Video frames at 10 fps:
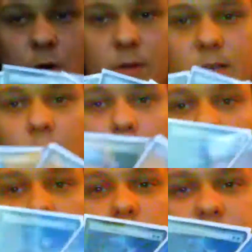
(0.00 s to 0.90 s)
broken card
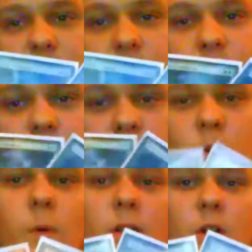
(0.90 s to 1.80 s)
in all of Standard, no
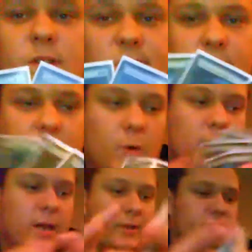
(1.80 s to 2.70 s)
one knows it,
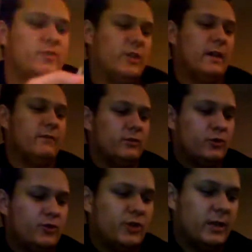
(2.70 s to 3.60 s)
for Eldritch
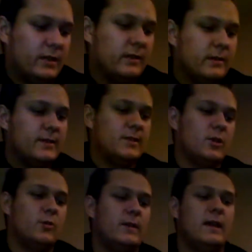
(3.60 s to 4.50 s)
Evolution.
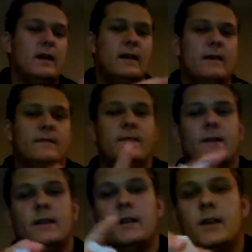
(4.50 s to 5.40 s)
So we have
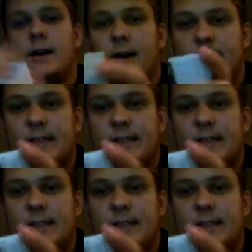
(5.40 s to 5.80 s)
a